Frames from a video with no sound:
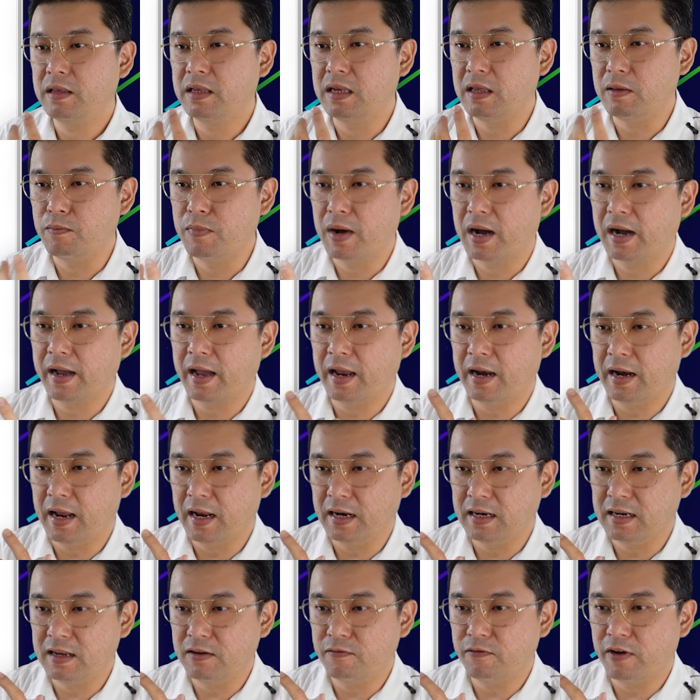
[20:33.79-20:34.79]
debug and
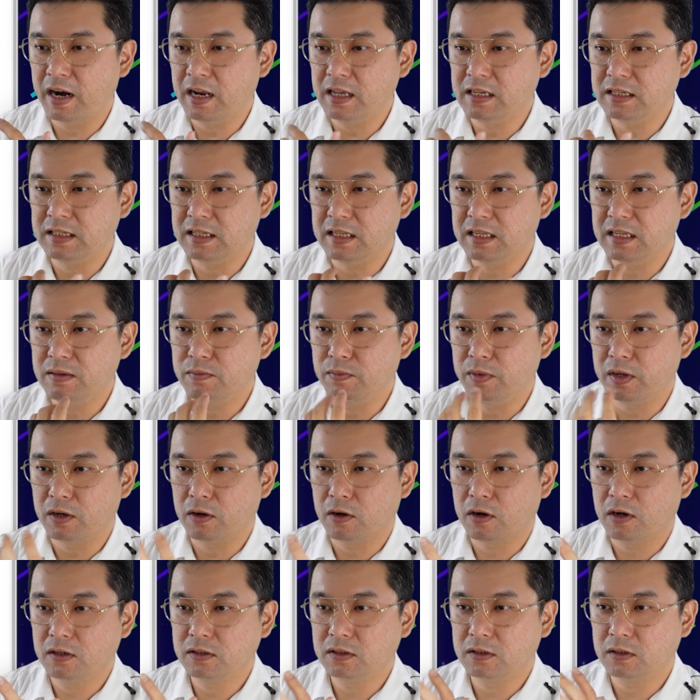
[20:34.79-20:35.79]
edit very easily
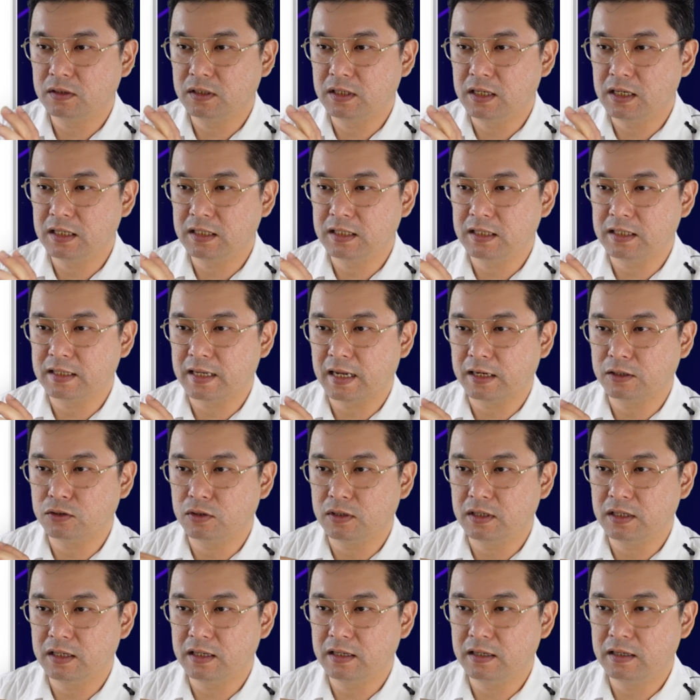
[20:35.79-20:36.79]
because this is
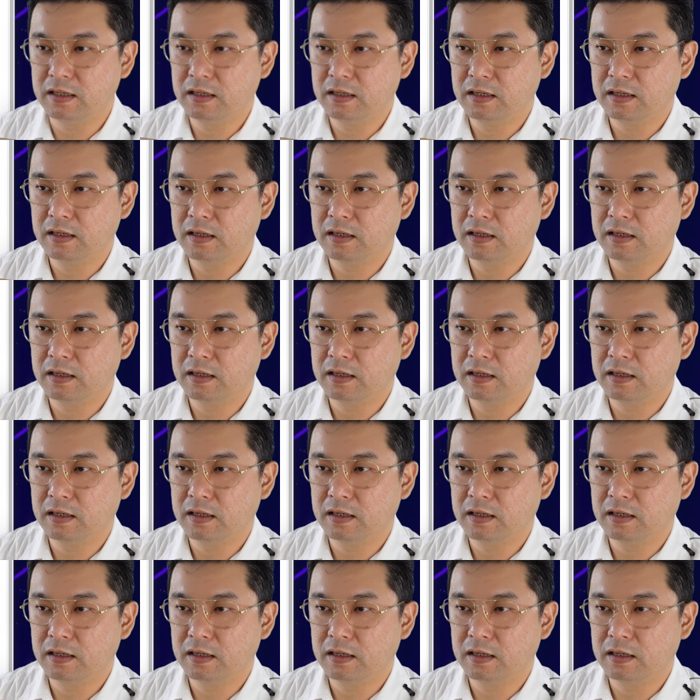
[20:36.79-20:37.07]
actually